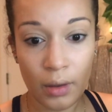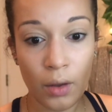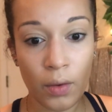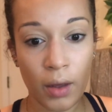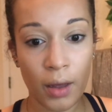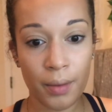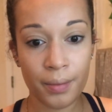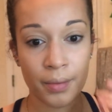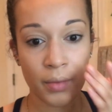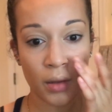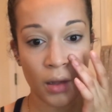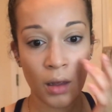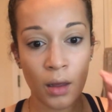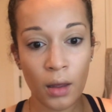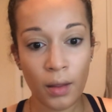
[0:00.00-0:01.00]
Okay,
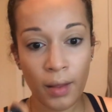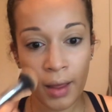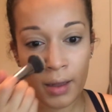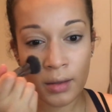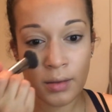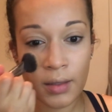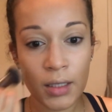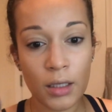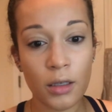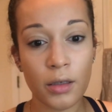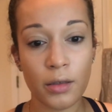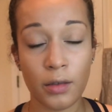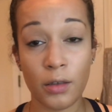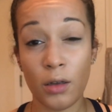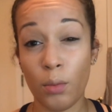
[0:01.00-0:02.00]
that concealer
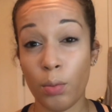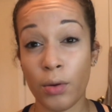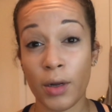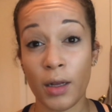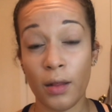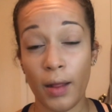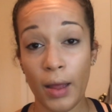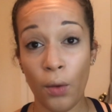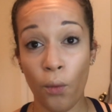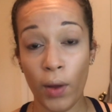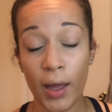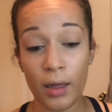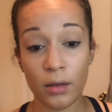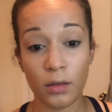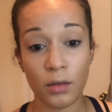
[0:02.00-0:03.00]
is still pretty
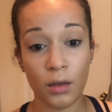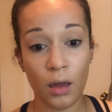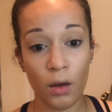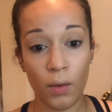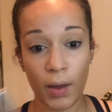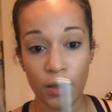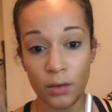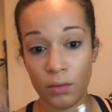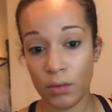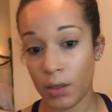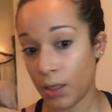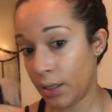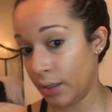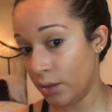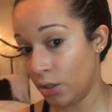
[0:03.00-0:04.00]
lightweight, so I don't
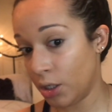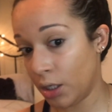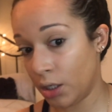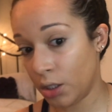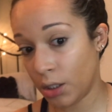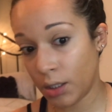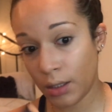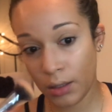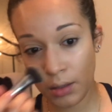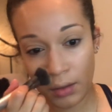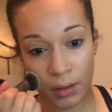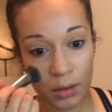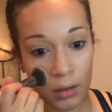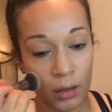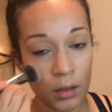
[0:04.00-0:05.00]
think it
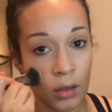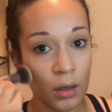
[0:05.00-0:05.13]
changes